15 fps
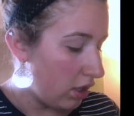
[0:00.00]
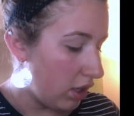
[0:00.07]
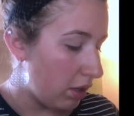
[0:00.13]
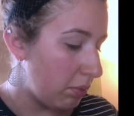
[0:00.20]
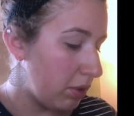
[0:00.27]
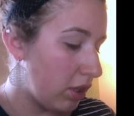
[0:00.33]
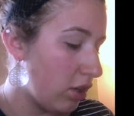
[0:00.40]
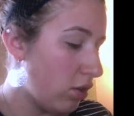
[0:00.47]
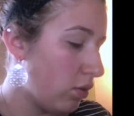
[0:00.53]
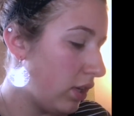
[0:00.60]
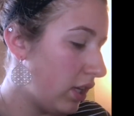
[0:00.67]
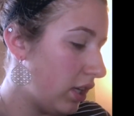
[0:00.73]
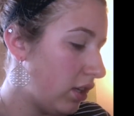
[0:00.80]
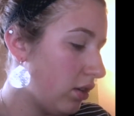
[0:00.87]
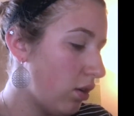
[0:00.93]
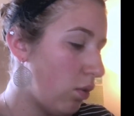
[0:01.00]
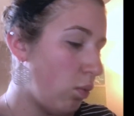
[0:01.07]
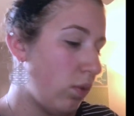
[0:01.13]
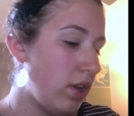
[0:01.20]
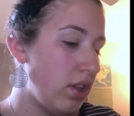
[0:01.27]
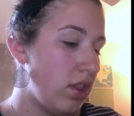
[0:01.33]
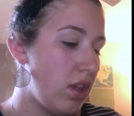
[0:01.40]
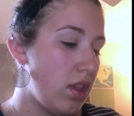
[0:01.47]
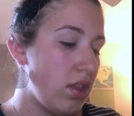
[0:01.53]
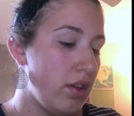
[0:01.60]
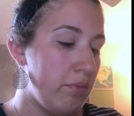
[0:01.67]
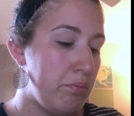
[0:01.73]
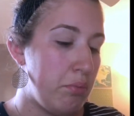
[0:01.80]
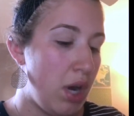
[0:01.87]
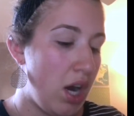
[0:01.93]
I'm gonna go in with the
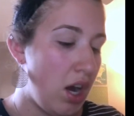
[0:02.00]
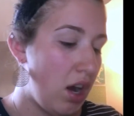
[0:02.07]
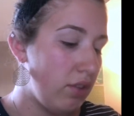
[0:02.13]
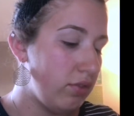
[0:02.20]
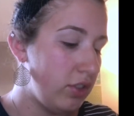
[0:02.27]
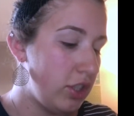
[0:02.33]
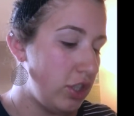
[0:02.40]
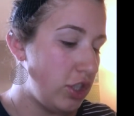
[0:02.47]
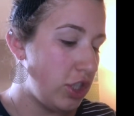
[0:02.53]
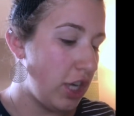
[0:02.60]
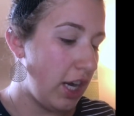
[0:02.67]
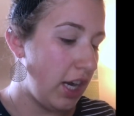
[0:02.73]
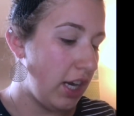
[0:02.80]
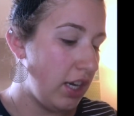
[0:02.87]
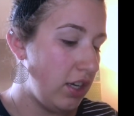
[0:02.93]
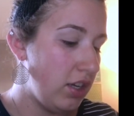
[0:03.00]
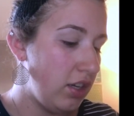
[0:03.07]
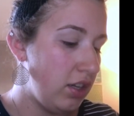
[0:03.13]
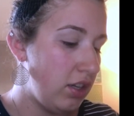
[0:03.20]
mauve shade